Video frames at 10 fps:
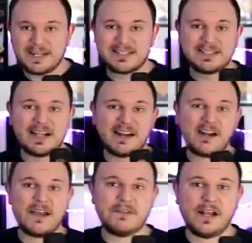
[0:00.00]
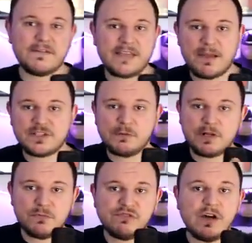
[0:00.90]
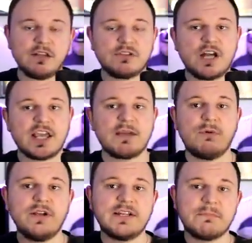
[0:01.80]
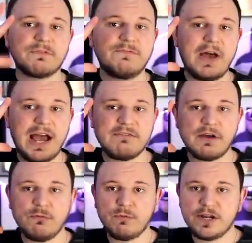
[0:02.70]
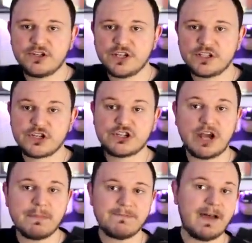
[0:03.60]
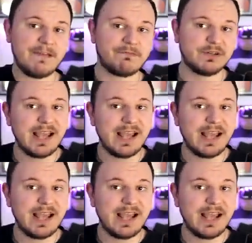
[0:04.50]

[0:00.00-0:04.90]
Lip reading: But as I said, I don't have a lot of time, so I want to move on to talking point number 5, which is Shopify for